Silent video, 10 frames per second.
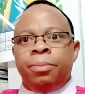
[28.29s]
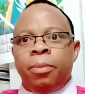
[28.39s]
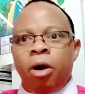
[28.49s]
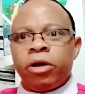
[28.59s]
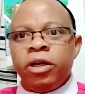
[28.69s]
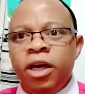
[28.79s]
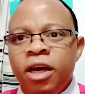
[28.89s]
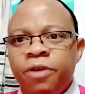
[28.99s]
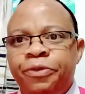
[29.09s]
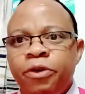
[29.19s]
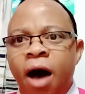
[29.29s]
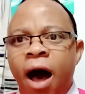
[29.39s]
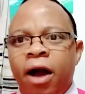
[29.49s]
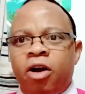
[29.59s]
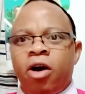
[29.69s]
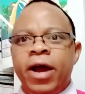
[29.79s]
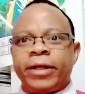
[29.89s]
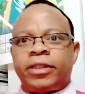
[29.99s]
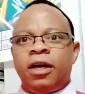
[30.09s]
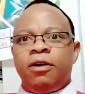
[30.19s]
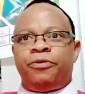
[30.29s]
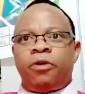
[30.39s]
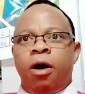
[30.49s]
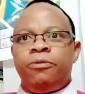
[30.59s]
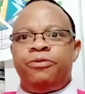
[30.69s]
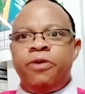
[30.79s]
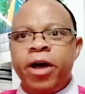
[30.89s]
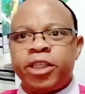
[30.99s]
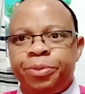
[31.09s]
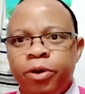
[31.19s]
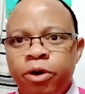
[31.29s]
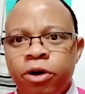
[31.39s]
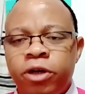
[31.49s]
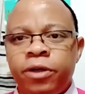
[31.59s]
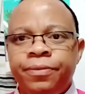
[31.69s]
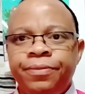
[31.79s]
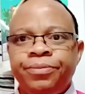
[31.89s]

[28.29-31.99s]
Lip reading: But if you are connecting from Facebook,